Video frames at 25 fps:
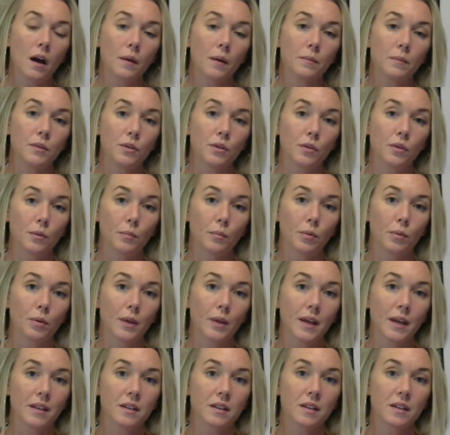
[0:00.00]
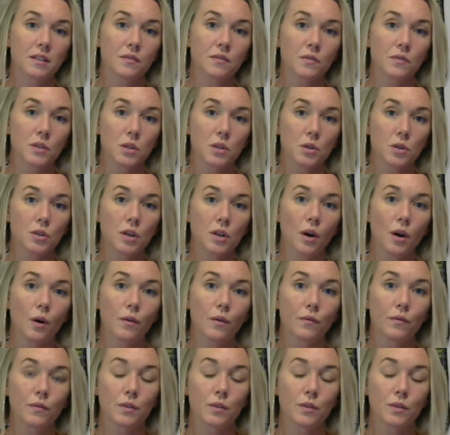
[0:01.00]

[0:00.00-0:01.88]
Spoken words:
You can play this for yourself.